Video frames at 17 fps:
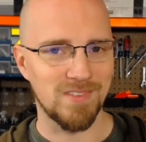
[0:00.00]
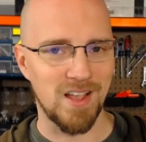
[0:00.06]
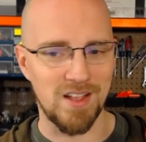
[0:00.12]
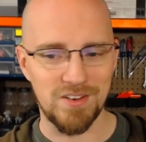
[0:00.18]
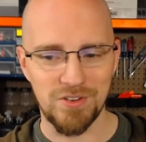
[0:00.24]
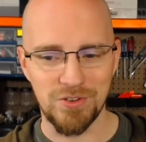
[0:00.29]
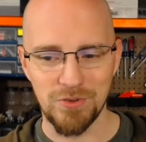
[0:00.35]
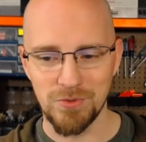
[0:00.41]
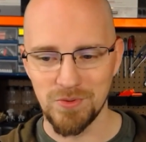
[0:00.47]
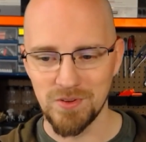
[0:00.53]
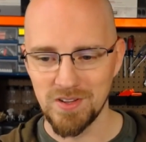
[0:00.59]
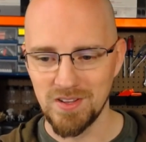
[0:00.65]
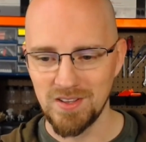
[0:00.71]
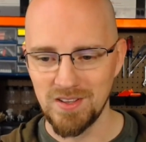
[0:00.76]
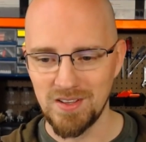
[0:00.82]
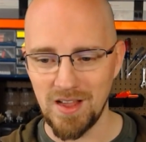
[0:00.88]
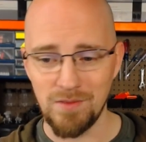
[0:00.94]
I do.
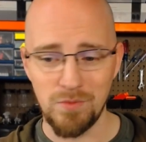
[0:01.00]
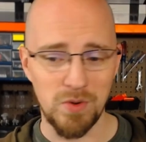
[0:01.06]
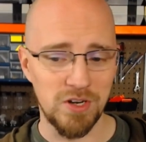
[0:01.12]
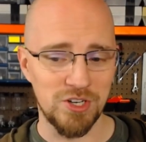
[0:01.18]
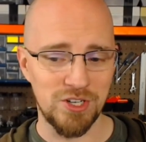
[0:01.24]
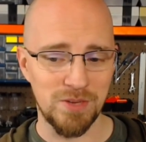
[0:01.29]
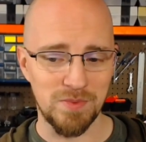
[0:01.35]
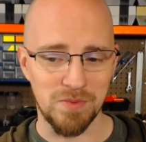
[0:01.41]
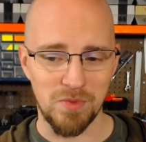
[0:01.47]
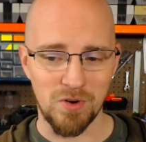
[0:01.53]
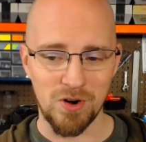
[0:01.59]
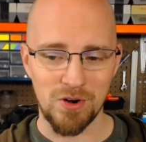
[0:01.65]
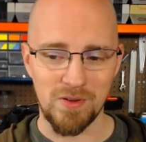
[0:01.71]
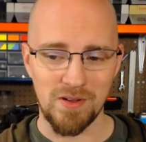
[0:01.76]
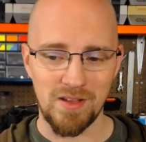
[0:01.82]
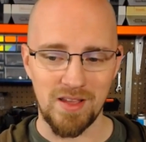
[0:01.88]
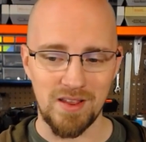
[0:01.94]
I have one to ship
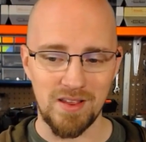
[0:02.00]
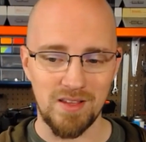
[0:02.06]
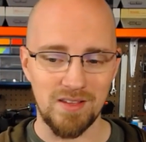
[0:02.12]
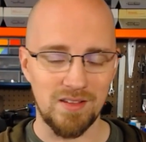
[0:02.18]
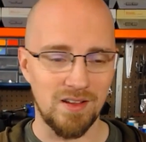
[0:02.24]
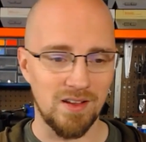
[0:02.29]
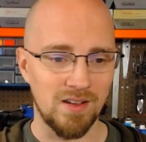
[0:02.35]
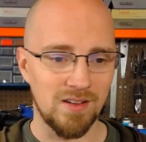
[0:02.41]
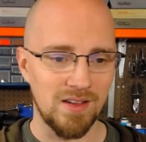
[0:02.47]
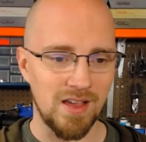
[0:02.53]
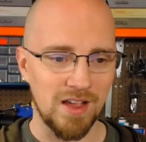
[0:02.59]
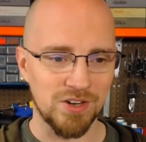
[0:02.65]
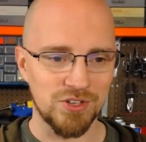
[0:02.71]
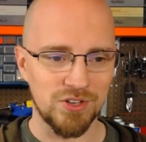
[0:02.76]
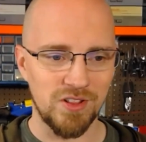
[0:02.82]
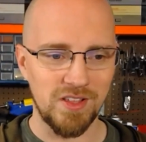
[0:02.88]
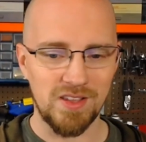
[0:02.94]
tomorrow,
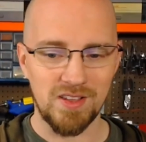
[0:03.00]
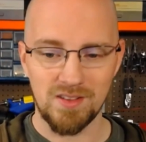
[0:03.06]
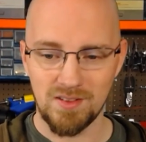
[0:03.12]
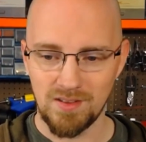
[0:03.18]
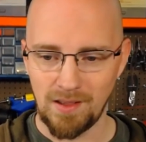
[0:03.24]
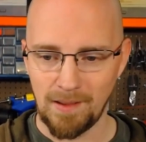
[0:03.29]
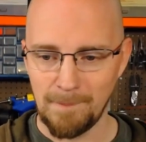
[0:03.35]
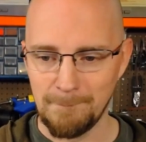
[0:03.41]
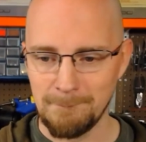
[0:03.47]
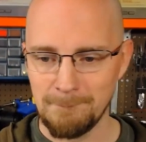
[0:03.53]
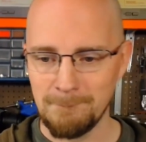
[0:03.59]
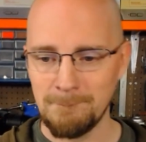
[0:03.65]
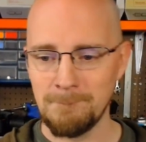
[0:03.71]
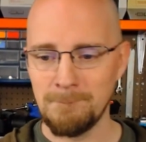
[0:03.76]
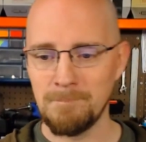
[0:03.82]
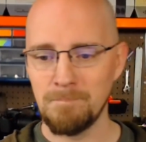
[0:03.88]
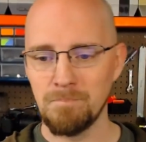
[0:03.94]
actually.
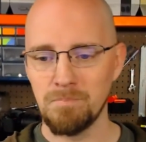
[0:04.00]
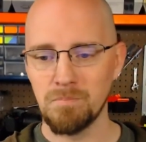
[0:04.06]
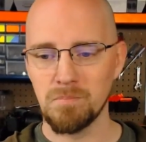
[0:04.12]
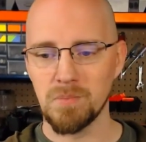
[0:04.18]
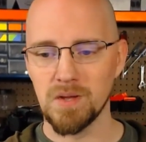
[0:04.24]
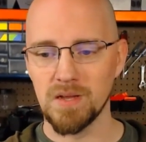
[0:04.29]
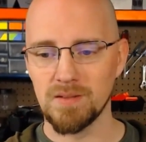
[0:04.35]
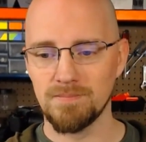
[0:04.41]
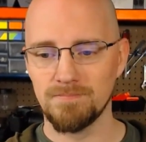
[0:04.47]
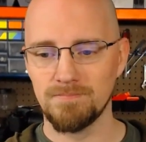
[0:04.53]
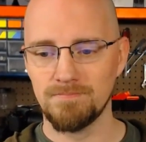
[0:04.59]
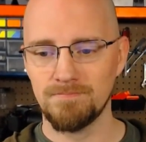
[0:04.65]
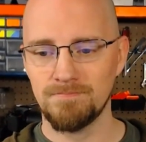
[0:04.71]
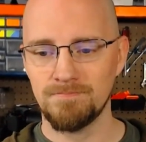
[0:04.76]
But